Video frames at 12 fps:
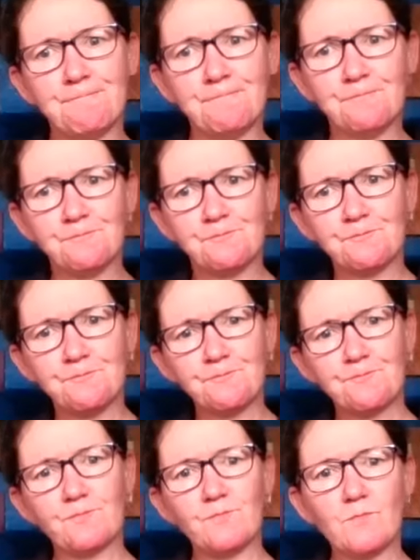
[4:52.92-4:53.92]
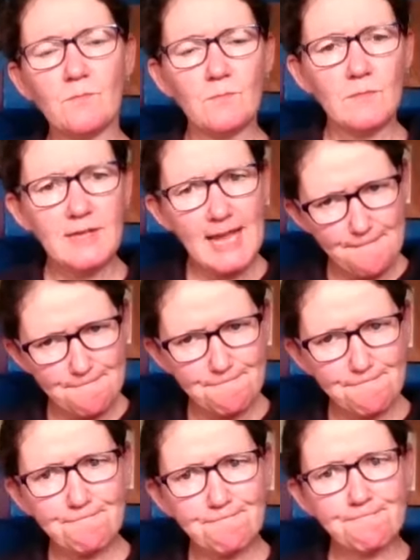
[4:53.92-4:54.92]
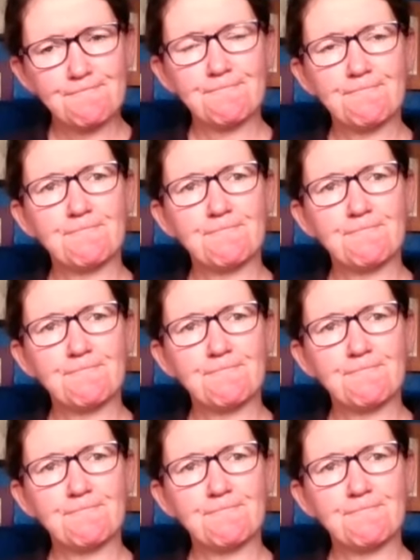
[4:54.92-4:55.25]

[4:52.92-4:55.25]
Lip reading: first met you, was